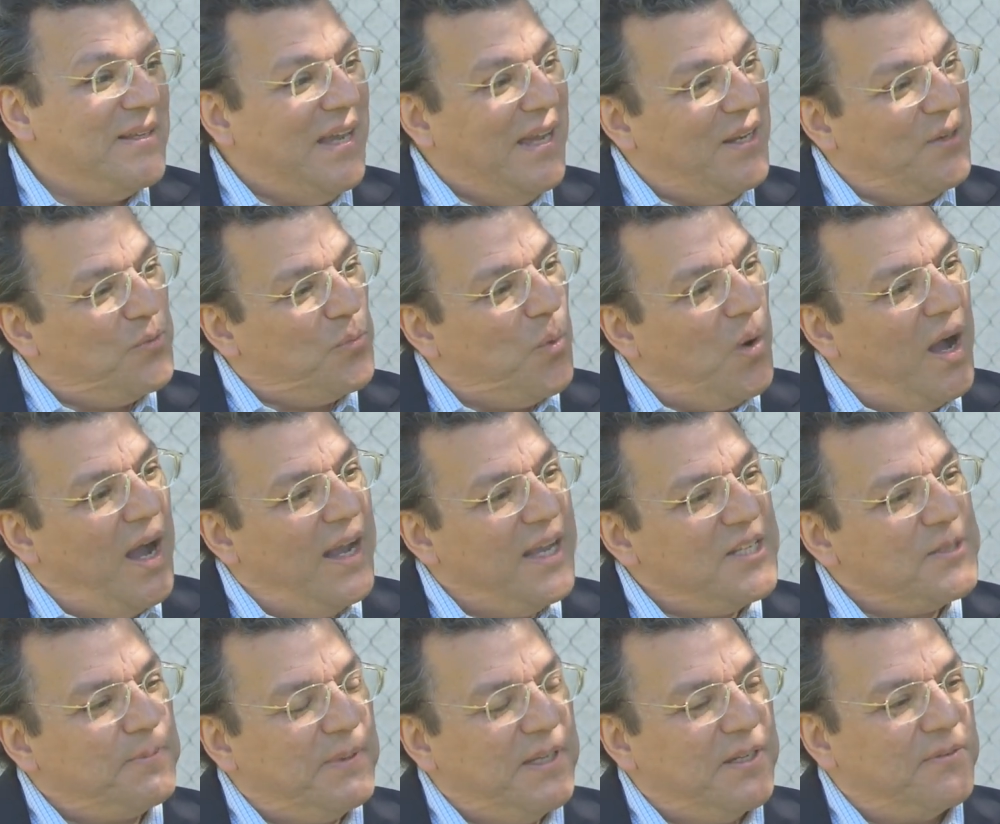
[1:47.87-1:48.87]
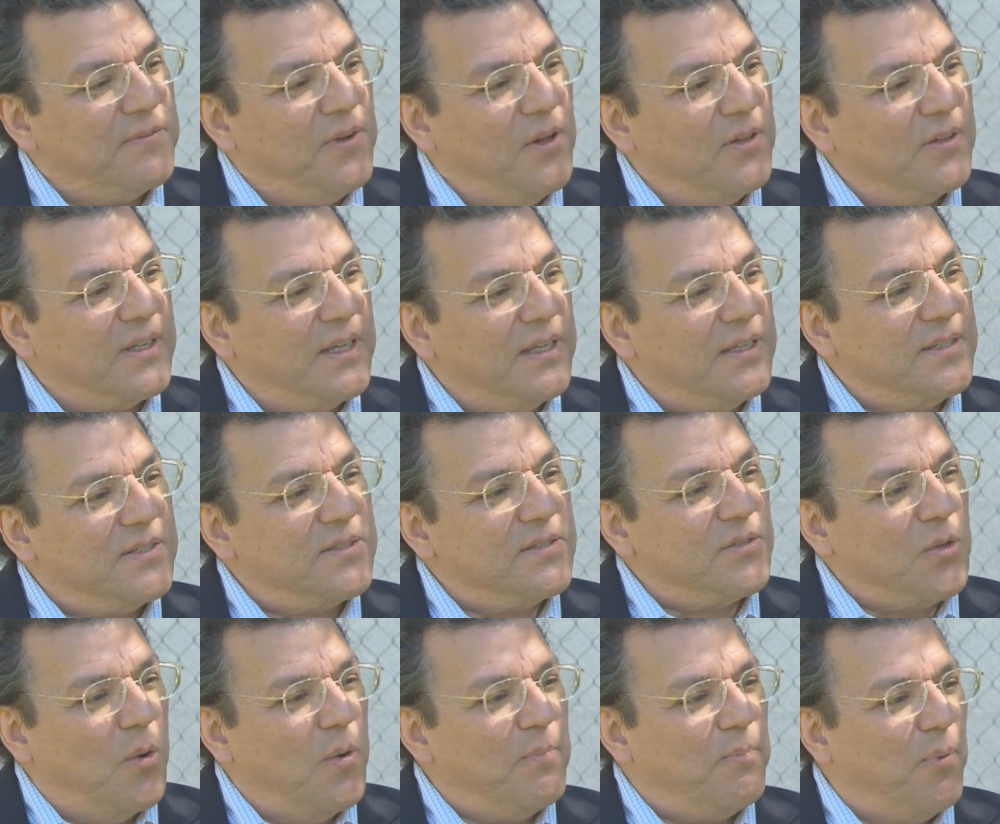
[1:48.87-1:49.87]
And why is Peter Voulkos
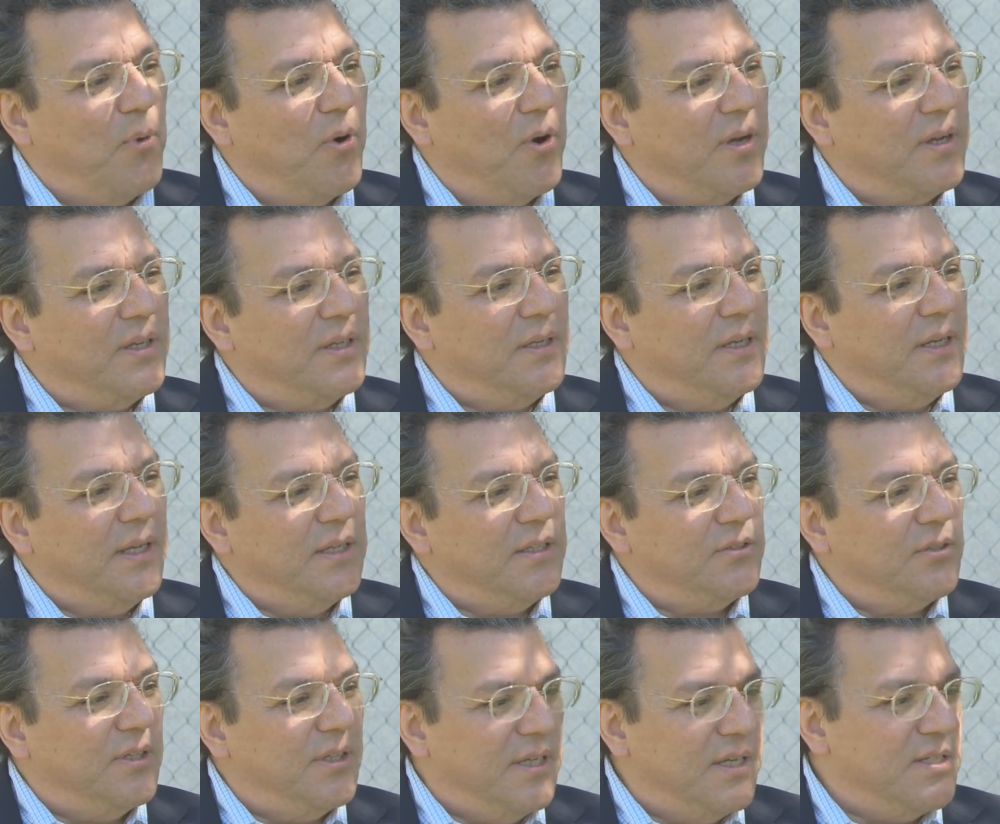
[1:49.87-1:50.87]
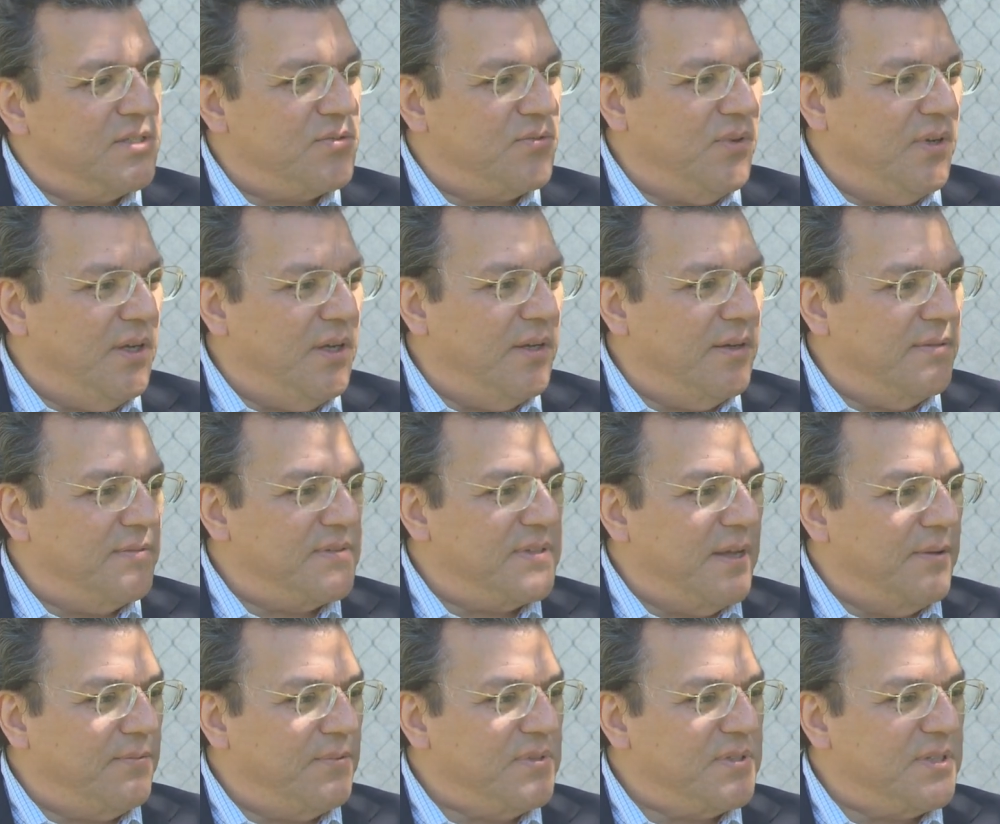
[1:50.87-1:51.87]
so important eh, to the history of
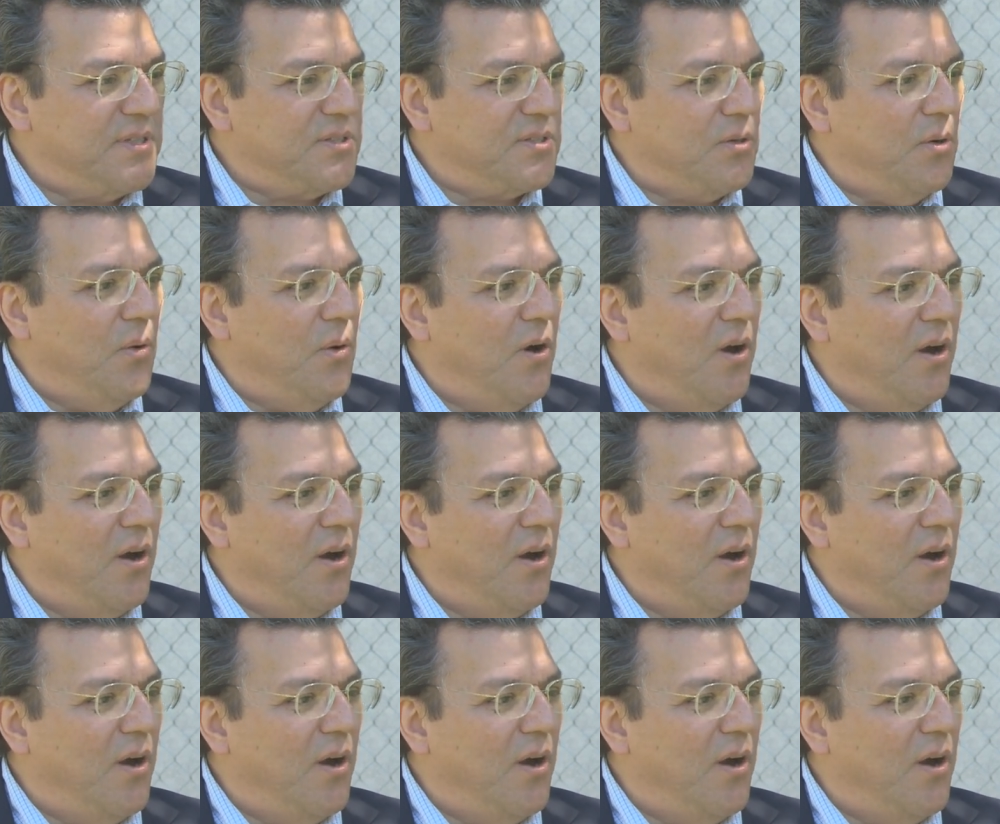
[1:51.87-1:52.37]
San Francisco